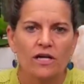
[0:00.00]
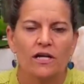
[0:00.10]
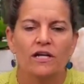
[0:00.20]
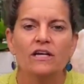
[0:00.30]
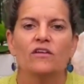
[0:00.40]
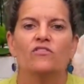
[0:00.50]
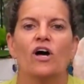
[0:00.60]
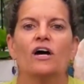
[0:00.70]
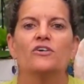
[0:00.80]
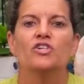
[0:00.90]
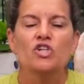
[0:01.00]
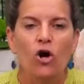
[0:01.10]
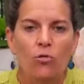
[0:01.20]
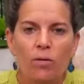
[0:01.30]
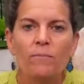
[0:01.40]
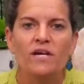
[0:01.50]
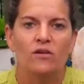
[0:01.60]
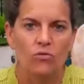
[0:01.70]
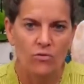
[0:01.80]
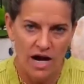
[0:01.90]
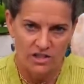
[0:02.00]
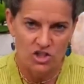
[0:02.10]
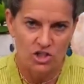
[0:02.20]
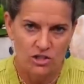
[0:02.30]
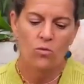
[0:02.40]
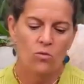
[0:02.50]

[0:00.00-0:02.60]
It is a dopamine rush.